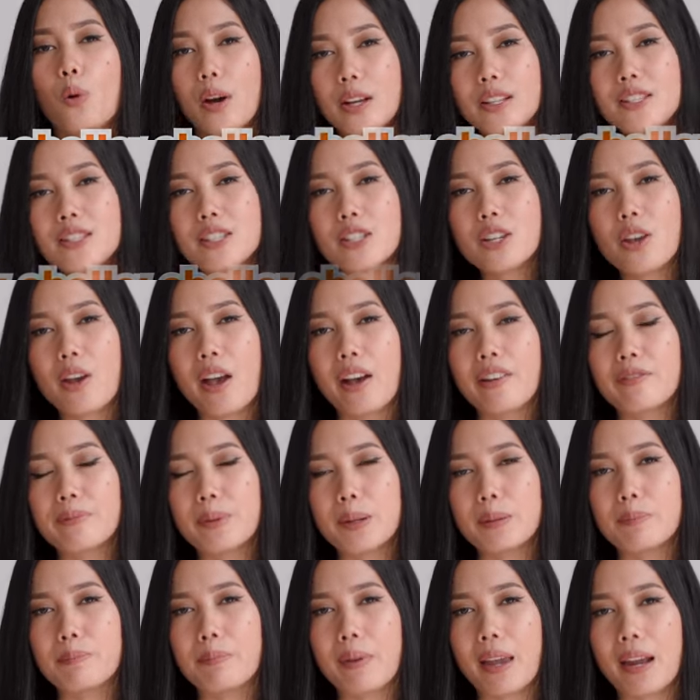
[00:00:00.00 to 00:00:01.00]
Once you
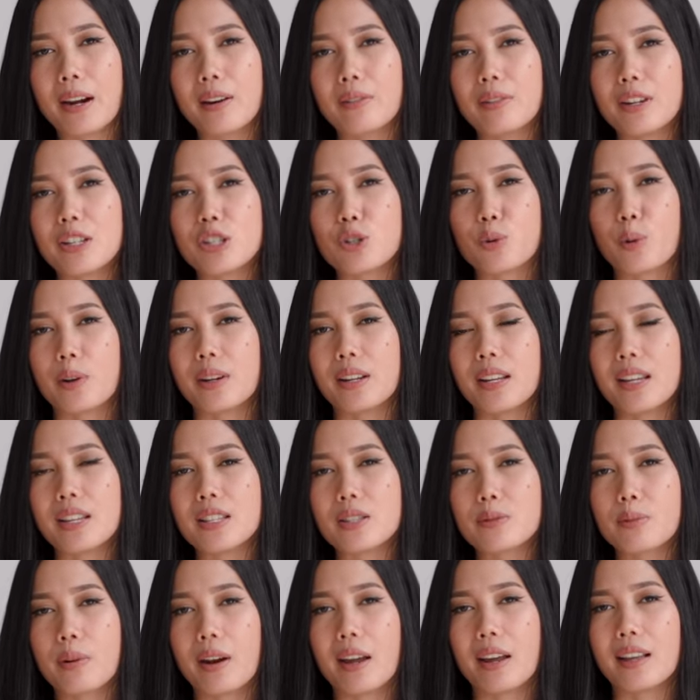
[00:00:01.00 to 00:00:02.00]
have been married to an
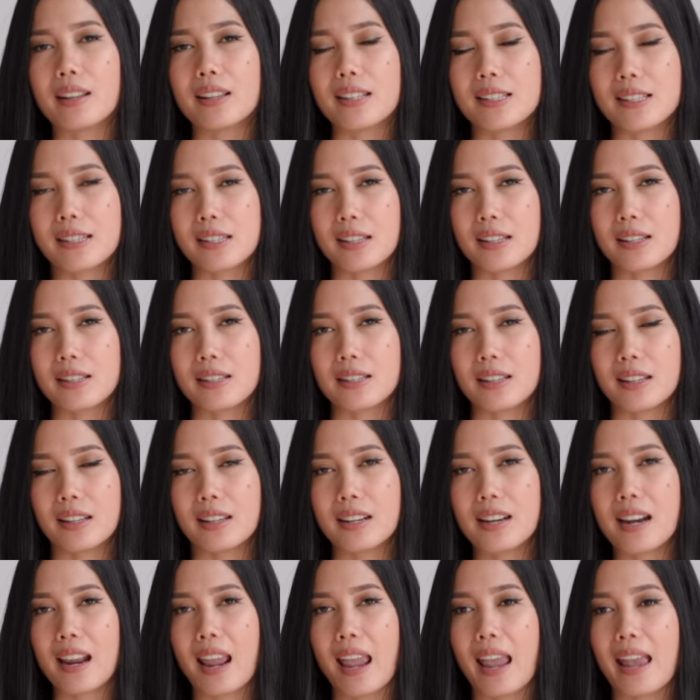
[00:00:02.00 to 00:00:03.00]
Israeli
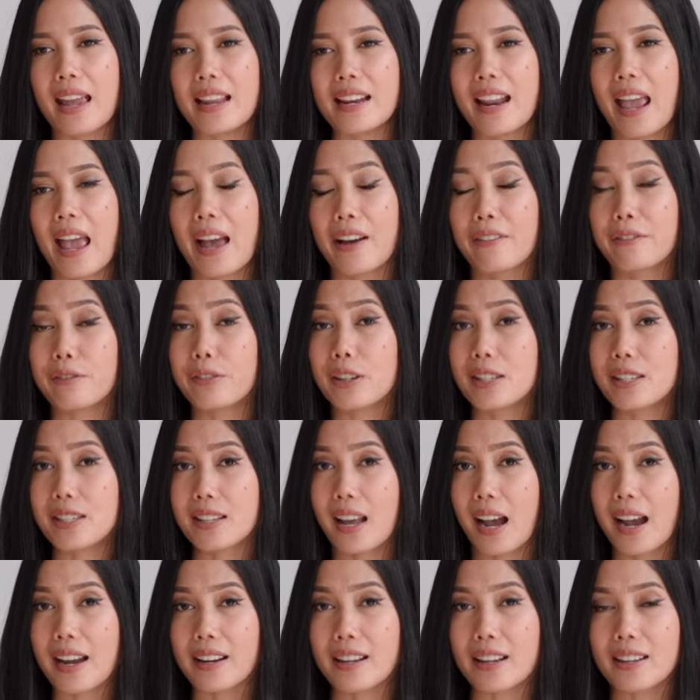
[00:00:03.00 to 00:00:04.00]
citizen and have
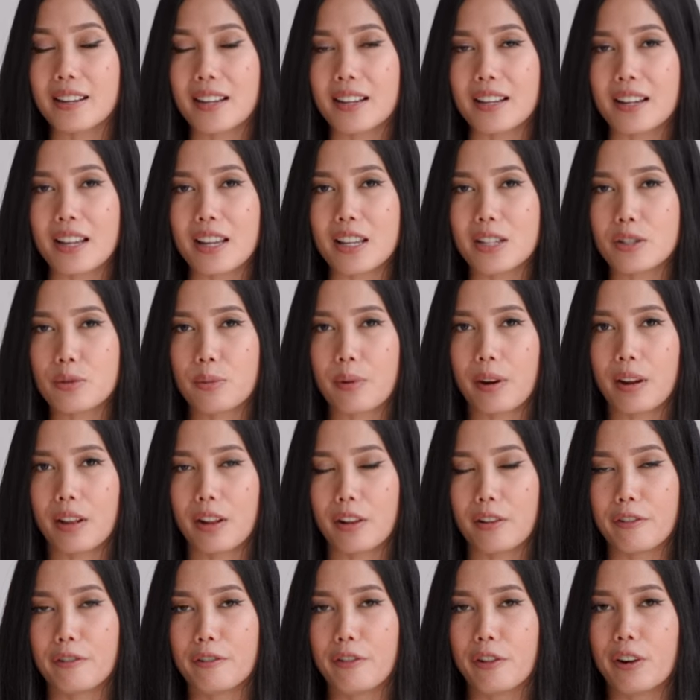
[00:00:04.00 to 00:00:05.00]
resided in
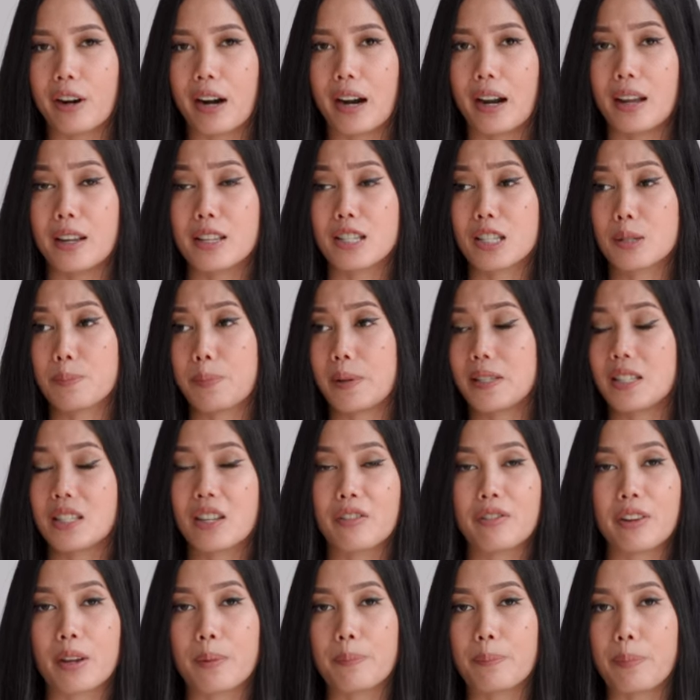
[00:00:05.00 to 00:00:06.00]
Israel for a
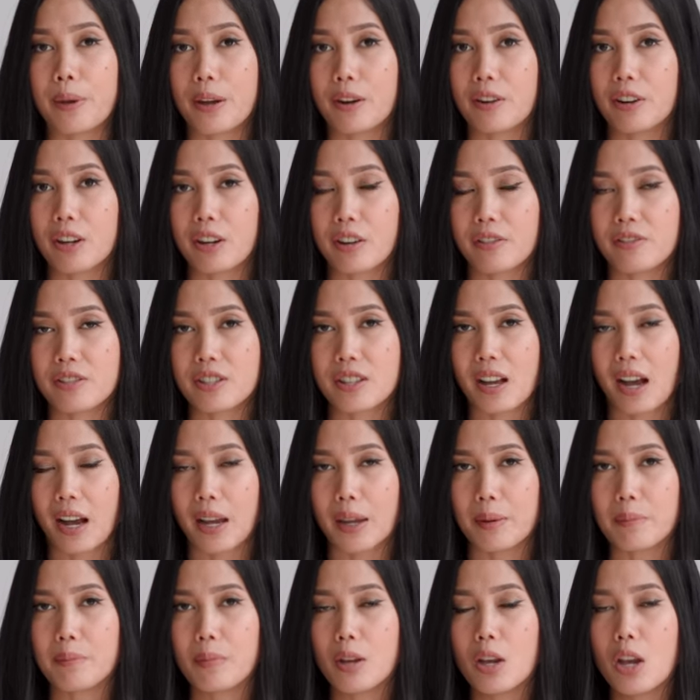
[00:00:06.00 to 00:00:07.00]
specific period of
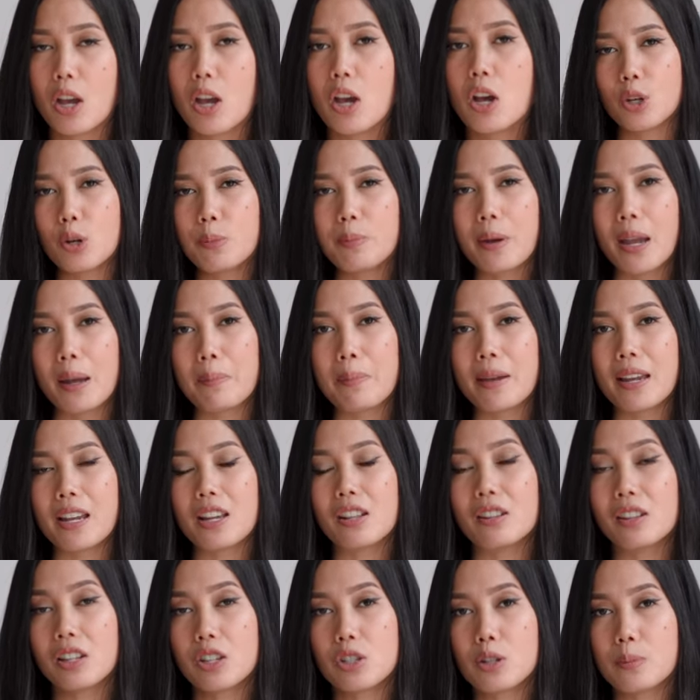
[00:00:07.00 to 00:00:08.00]
time, you may
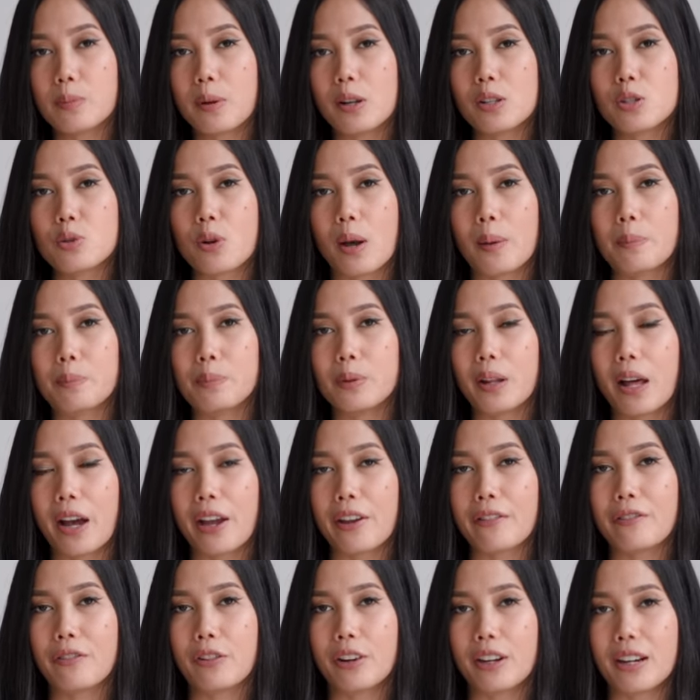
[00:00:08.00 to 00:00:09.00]
be eligible to
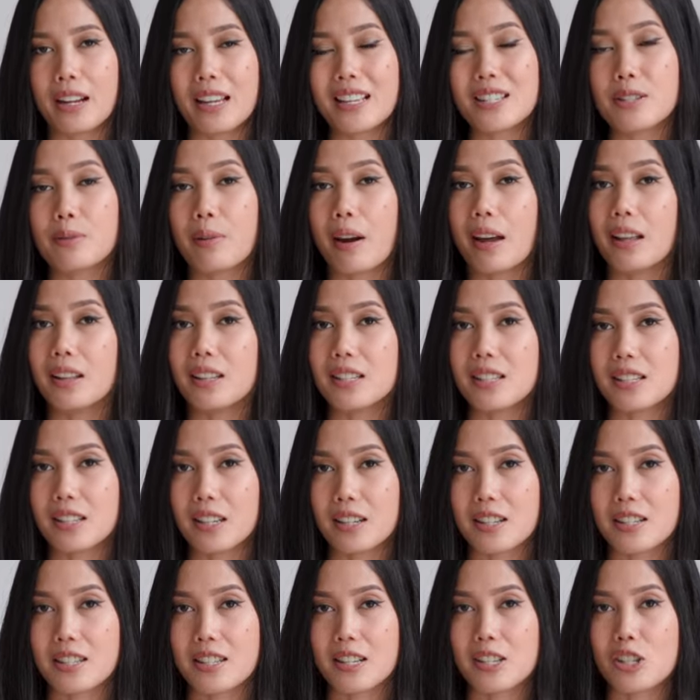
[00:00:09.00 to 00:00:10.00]
apply for an Israeli
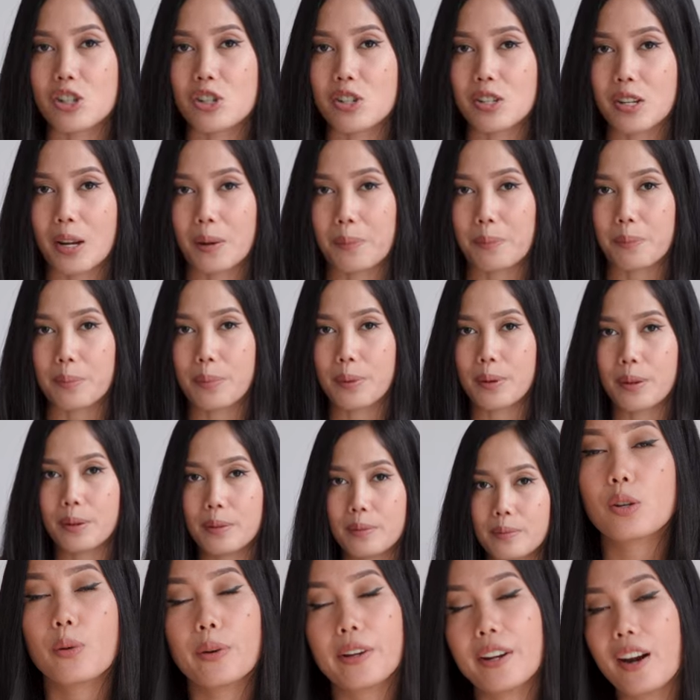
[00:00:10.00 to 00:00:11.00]
citizenship.
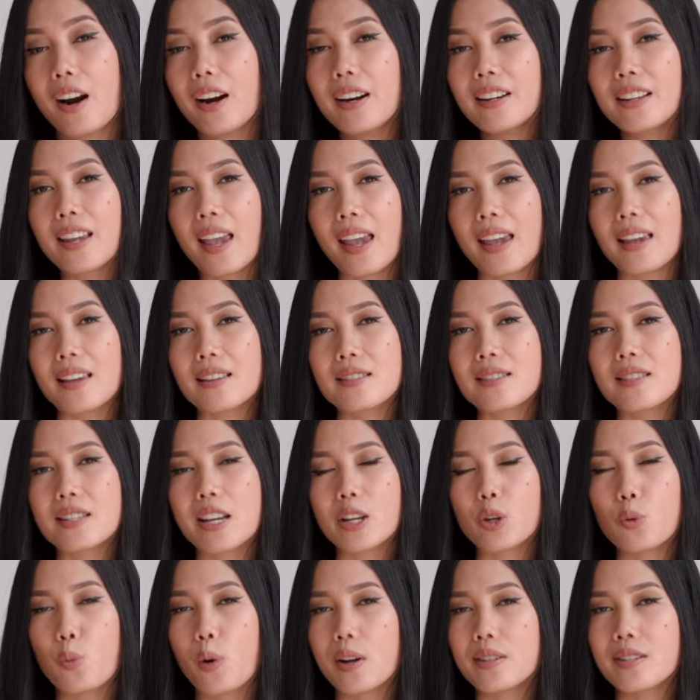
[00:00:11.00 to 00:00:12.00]
So in our
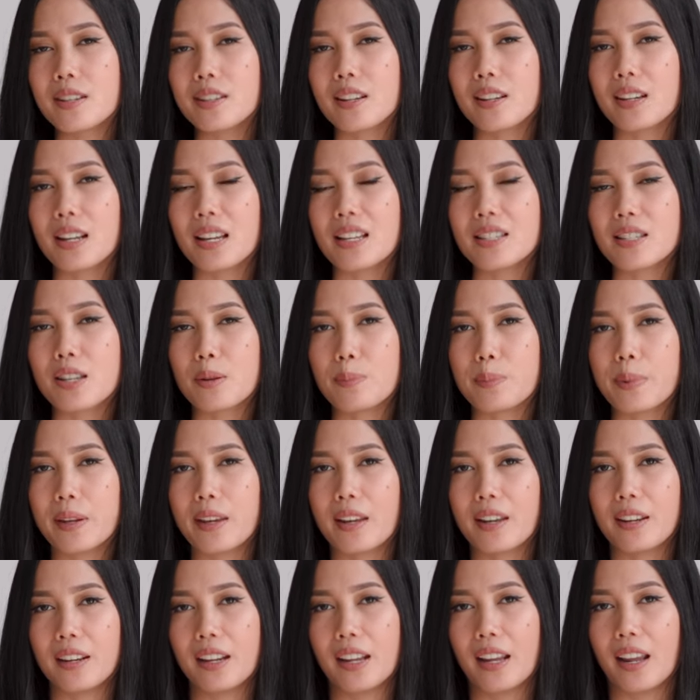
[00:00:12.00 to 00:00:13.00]
case, it wasn't an easy
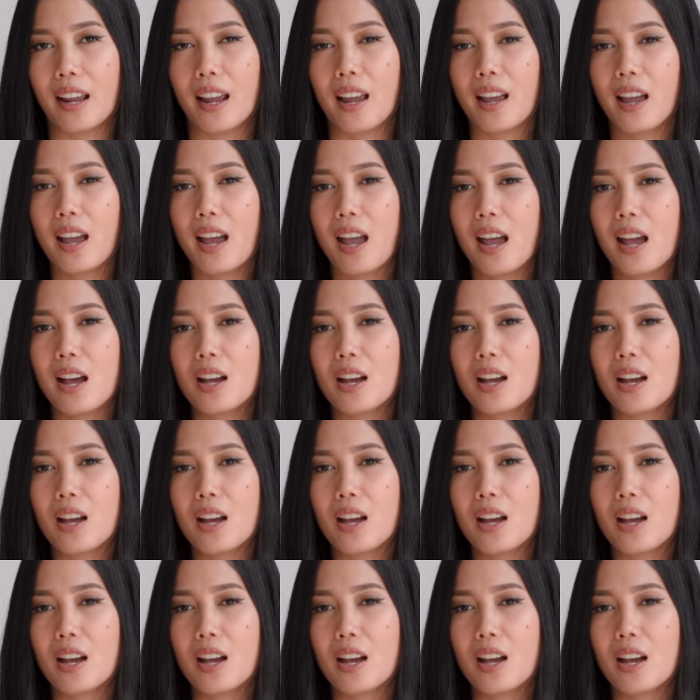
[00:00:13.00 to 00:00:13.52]
beginning.